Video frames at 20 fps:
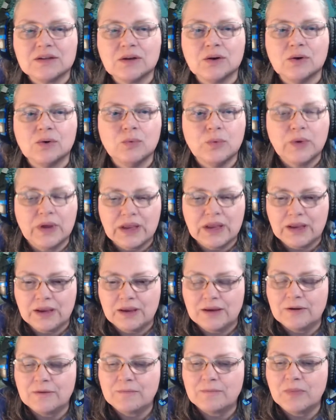a week.
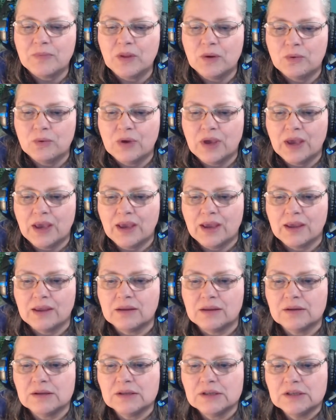Okay.
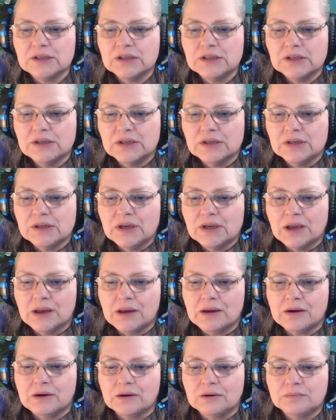
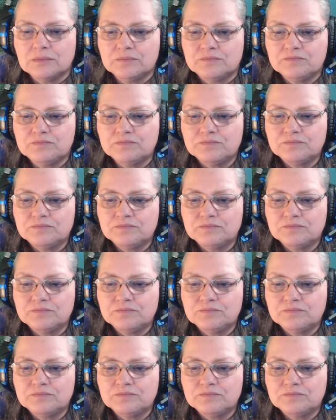Um,